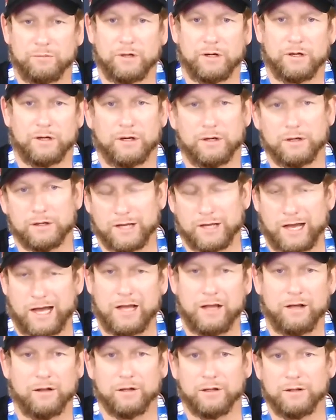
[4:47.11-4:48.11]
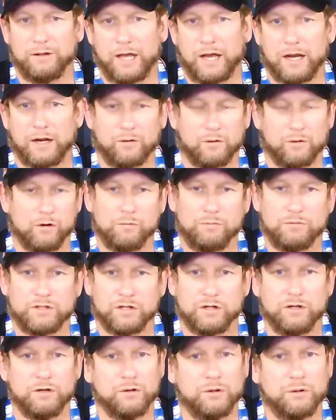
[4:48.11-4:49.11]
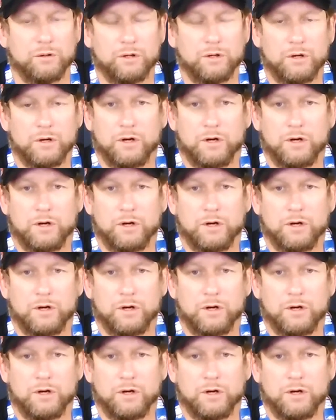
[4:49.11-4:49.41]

uh, Kyle in that group too